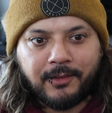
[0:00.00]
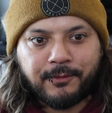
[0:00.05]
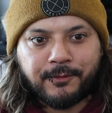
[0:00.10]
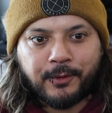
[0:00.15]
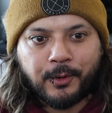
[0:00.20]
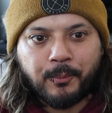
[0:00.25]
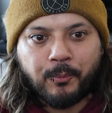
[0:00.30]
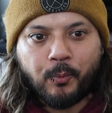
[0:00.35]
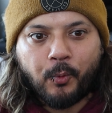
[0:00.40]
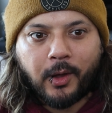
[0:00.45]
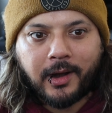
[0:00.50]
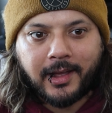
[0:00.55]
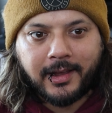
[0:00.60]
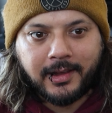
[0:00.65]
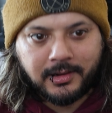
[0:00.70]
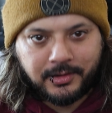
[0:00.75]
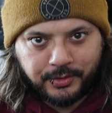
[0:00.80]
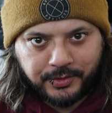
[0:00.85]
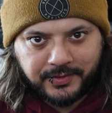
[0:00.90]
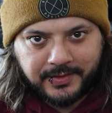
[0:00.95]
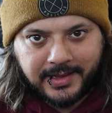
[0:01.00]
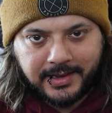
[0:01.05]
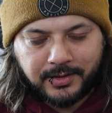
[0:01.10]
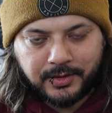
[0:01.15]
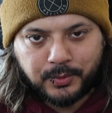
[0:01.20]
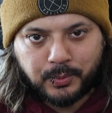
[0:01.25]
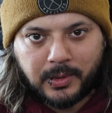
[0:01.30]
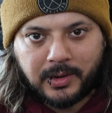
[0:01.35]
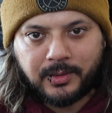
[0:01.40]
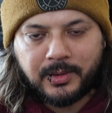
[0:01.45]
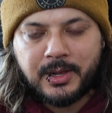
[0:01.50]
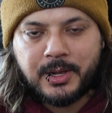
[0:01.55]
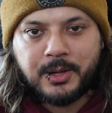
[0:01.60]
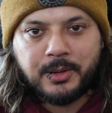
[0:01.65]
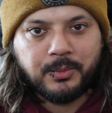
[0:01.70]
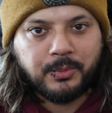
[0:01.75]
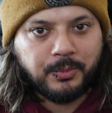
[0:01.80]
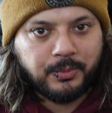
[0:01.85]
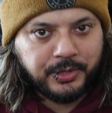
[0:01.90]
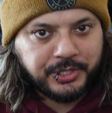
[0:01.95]
from what I understand as well,
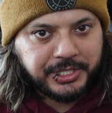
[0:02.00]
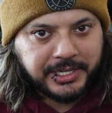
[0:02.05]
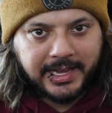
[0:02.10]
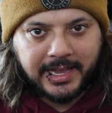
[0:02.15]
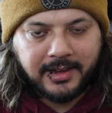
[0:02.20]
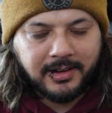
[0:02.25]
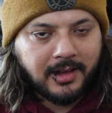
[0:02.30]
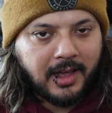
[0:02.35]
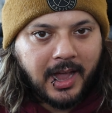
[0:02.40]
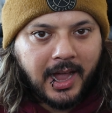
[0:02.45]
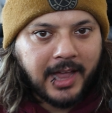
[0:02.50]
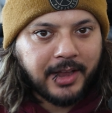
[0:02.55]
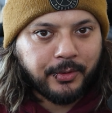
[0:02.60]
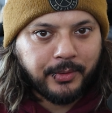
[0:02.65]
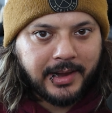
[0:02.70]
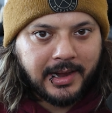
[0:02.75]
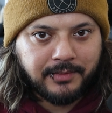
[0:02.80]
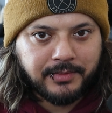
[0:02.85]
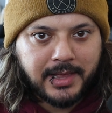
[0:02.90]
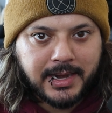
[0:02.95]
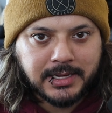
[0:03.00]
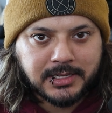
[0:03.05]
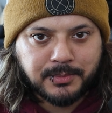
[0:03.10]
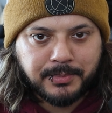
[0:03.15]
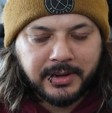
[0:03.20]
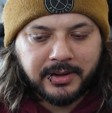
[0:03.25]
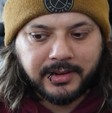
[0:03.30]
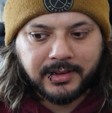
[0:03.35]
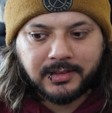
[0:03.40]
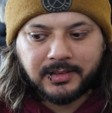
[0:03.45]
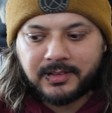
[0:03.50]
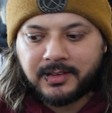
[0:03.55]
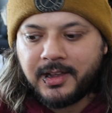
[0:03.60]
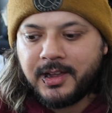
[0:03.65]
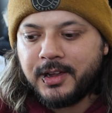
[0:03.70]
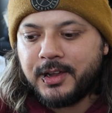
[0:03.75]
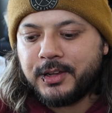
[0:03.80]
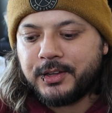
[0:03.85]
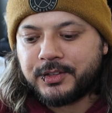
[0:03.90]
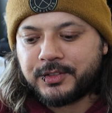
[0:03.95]
which again, I don't have that experience.
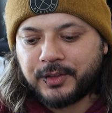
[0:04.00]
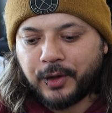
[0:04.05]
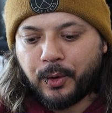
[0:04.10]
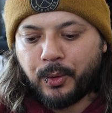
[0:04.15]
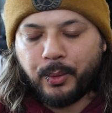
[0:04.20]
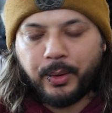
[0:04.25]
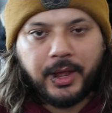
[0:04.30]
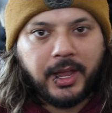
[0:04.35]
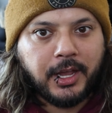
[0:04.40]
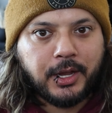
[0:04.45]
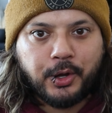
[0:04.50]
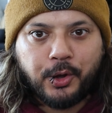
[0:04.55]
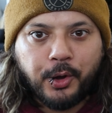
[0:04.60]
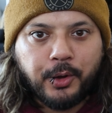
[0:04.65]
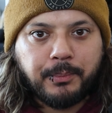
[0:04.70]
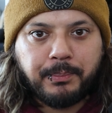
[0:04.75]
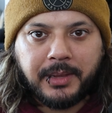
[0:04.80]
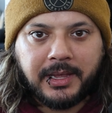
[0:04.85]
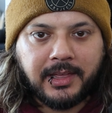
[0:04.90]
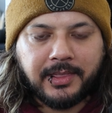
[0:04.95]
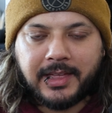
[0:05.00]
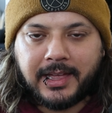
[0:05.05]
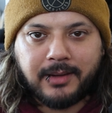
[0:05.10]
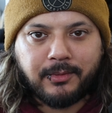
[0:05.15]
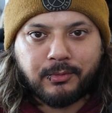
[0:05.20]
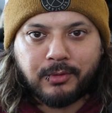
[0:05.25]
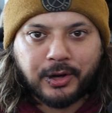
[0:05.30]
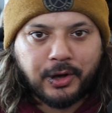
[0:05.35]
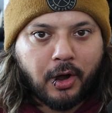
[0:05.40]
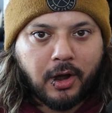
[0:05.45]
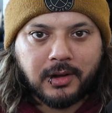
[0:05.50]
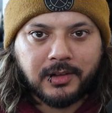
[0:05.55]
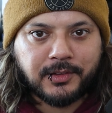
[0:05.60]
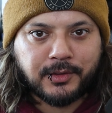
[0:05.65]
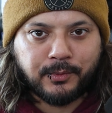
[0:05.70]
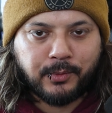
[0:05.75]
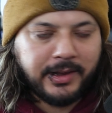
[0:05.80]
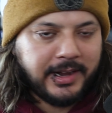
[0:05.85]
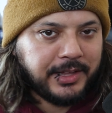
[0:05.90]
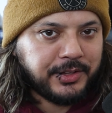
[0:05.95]
So it could be that
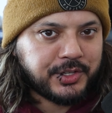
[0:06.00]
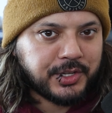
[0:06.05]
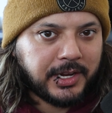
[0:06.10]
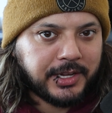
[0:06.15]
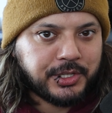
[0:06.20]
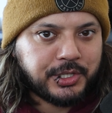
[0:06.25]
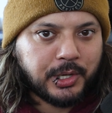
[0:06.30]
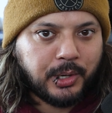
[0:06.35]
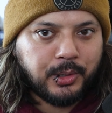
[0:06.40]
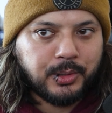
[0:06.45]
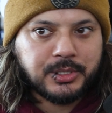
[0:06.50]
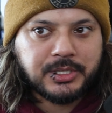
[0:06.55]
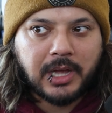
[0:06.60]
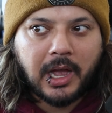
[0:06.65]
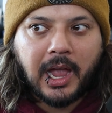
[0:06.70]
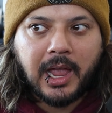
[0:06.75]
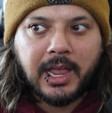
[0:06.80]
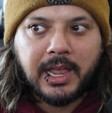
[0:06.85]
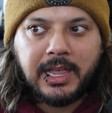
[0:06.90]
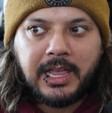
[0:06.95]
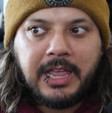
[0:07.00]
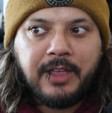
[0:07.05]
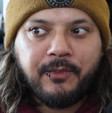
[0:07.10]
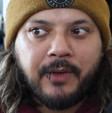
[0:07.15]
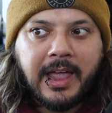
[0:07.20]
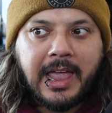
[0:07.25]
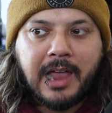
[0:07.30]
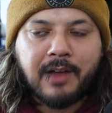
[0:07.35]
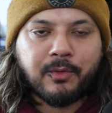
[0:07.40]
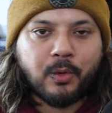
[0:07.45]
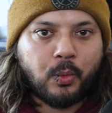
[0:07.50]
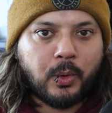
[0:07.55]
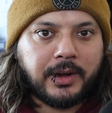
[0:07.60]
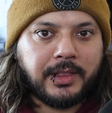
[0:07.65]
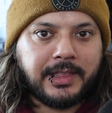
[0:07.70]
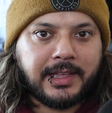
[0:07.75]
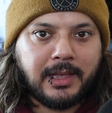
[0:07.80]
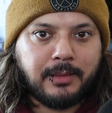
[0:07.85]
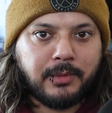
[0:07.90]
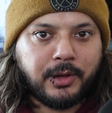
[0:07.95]
regardless of what engine I chose, if I ever
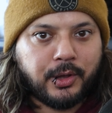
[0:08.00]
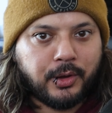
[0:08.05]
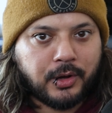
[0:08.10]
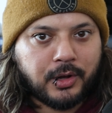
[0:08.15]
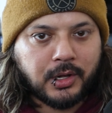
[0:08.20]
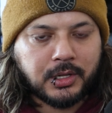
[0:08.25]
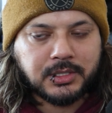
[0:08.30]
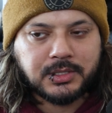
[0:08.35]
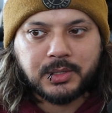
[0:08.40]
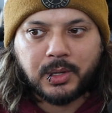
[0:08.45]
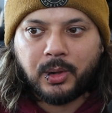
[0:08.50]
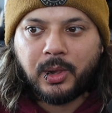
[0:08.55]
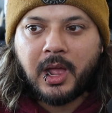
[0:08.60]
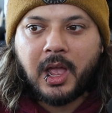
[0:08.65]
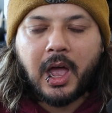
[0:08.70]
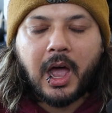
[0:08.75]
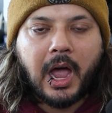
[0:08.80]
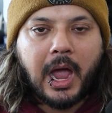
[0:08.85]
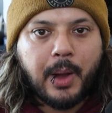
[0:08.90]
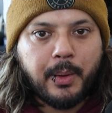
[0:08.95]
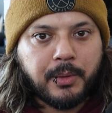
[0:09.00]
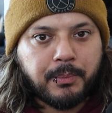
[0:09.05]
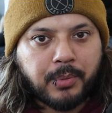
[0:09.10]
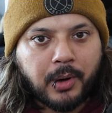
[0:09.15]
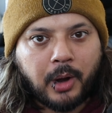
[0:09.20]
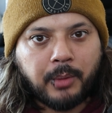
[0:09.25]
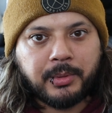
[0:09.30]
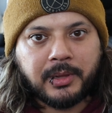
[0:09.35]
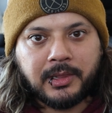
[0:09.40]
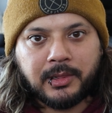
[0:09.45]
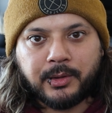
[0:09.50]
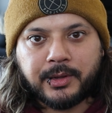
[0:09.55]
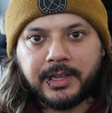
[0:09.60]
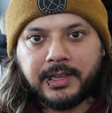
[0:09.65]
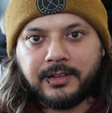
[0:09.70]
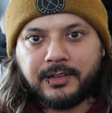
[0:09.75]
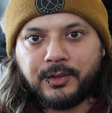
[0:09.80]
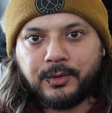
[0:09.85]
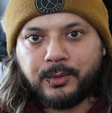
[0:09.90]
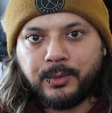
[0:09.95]
wanted the game to go to console, I would probably look
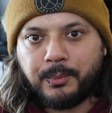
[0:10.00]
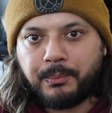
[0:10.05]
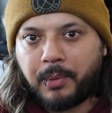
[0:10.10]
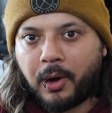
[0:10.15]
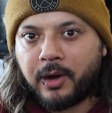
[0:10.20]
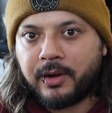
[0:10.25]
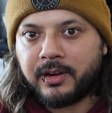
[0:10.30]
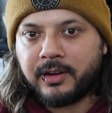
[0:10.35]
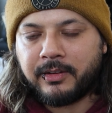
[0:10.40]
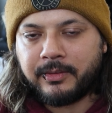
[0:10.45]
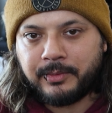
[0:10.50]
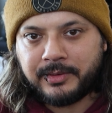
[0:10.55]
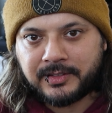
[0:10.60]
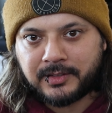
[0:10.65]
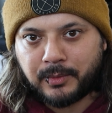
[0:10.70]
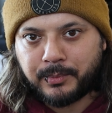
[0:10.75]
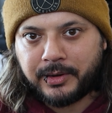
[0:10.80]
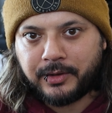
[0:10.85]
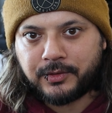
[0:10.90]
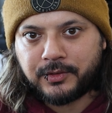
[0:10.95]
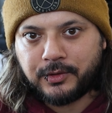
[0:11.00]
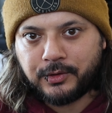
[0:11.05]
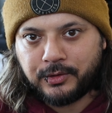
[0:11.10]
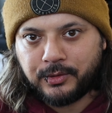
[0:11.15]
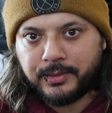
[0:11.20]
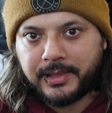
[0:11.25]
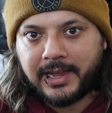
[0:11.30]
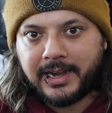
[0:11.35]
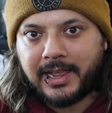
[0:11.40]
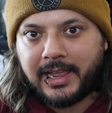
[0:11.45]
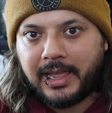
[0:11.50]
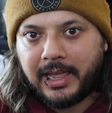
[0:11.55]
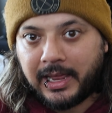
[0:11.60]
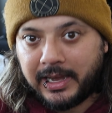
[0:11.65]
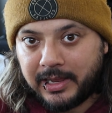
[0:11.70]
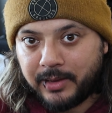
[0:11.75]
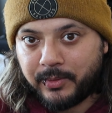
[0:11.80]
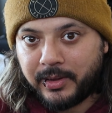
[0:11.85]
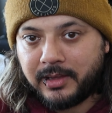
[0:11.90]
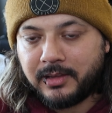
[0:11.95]
into partnering with someone else to do that
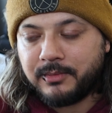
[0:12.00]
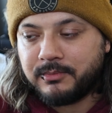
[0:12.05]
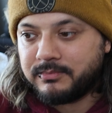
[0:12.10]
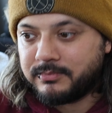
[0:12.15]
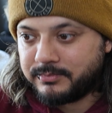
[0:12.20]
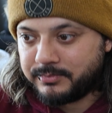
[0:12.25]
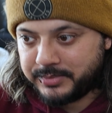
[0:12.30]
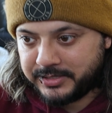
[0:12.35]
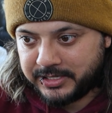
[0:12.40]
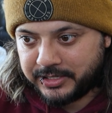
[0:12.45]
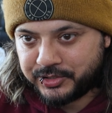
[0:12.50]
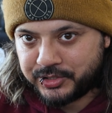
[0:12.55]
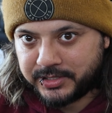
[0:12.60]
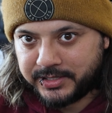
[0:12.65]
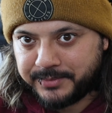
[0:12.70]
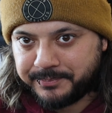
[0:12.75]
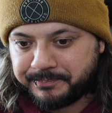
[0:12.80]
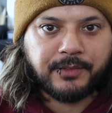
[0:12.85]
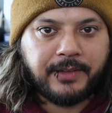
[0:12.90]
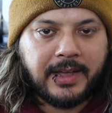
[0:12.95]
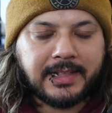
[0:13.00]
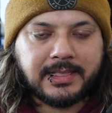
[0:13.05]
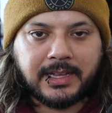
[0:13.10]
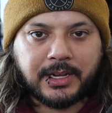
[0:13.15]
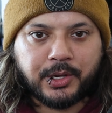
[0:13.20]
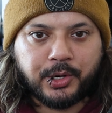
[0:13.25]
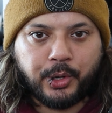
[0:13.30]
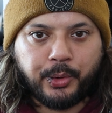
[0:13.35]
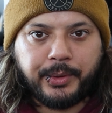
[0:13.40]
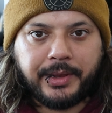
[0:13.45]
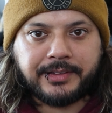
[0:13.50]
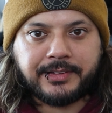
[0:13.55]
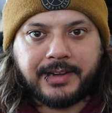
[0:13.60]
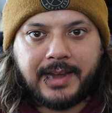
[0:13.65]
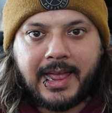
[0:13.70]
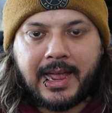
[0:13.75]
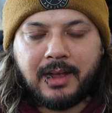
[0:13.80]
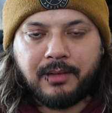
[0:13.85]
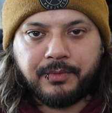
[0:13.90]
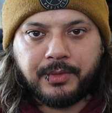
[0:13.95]
anyway. Potentially. The fact that Godot doesn't
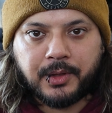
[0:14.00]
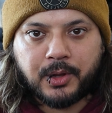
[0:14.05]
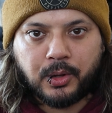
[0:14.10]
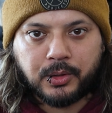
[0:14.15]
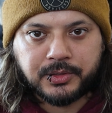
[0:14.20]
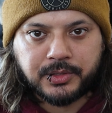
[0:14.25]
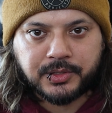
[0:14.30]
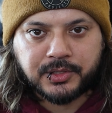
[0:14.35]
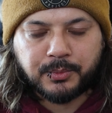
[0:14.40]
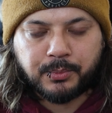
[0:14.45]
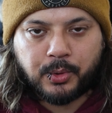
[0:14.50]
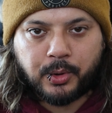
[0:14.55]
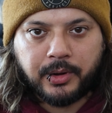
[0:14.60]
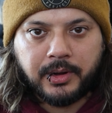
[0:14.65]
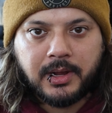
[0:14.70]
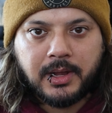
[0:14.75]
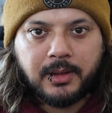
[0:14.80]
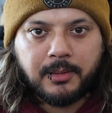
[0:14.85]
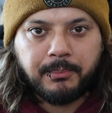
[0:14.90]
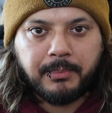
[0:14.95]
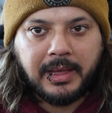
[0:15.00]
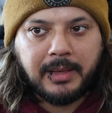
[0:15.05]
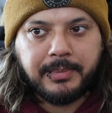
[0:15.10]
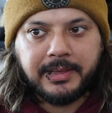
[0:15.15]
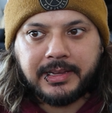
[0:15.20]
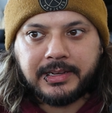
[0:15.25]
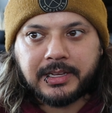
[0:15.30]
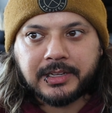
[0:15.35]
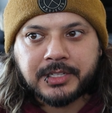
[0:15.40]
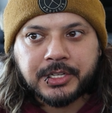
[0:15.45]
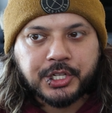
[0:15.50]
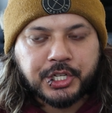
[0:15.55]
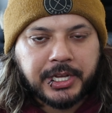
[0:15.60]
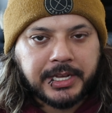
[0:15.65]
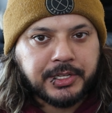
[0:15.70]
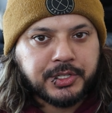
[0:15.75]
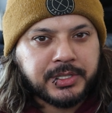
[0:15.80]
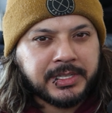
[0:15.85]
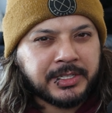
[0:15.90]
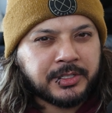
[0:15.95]
have the console support maybe doesn't
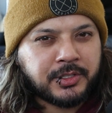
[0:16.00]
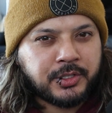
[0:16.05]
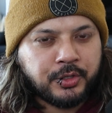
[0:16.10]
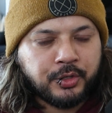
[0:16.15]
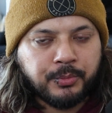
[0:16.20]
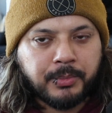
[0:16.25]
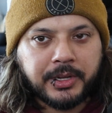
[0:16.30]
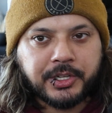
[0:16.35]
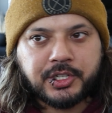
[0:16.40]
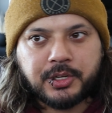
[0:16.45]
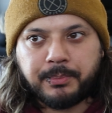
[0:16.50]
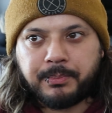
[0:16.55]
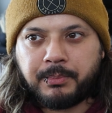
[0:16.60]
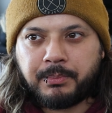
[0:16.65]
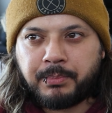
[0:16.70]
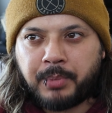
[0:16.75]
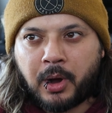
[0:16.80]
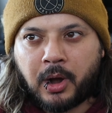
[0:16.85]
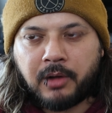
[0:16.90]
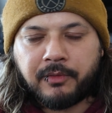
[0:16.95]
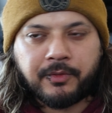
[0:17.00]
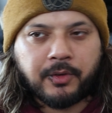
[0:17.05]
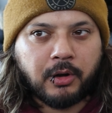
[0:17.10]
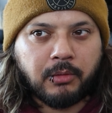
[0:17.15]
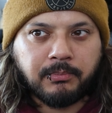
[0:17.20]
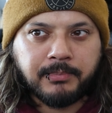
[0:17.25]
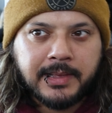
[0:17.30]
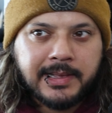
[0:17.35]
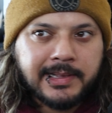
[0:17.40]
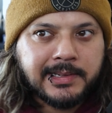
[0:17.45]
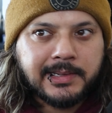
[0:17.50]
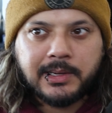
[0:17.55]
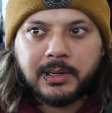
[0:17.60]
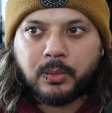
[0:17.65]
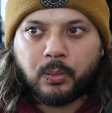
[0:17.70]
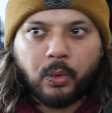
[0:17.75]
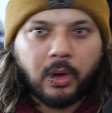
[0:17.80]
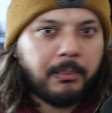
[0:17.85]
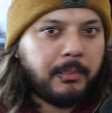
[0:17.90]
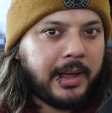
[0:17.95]
change things too much apart from
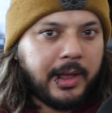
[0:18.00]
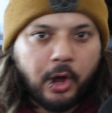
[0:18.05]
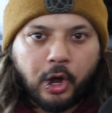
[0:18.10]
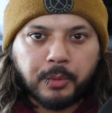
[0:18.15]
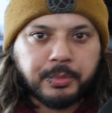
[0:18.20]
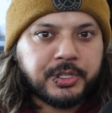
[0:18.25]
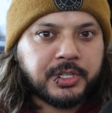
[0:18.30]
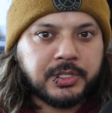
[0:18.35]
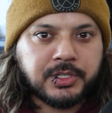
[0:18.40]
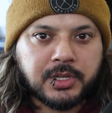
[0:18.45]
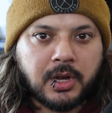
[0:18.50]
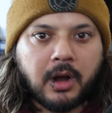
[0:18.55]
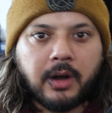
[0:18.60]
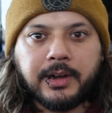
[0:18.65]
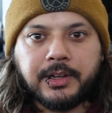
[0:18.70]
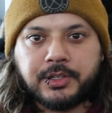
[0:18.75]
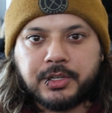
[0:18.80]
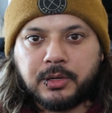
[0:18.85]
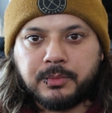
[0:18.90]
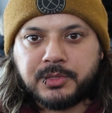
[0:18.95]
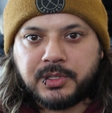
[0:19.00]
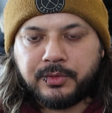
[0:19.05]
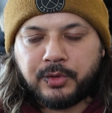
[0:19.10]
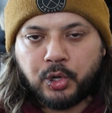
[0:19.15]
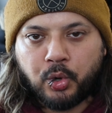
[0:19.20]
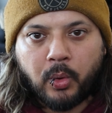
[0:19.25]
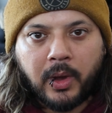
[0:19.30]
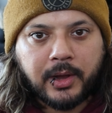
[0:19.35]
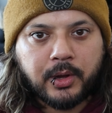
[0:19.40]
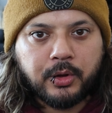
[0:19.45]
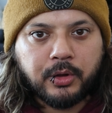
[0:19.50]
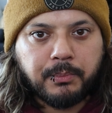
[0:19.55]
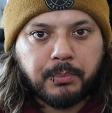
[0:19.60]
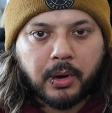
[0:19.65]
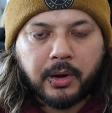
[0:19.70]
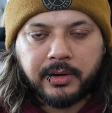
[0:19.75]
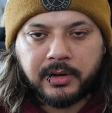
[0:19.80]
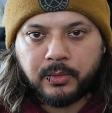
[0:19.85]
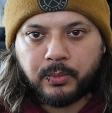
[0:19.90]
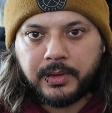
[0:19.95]
what my options are in terms of who I could
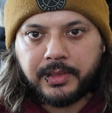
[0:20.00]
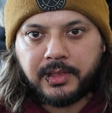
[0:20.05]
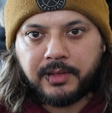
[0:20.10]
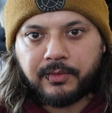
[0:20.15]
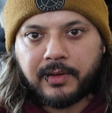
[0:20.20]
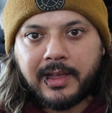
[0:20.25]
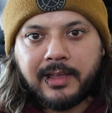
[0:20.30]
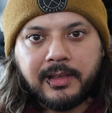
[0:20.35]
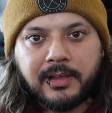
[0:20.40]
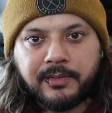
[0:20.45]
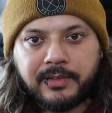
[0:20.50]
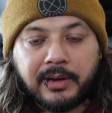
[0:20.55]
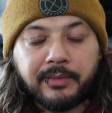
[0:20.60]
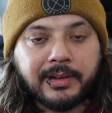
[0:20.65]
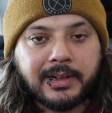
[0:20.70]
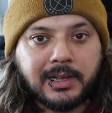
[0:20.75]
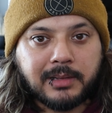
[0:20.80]
partner with if it ever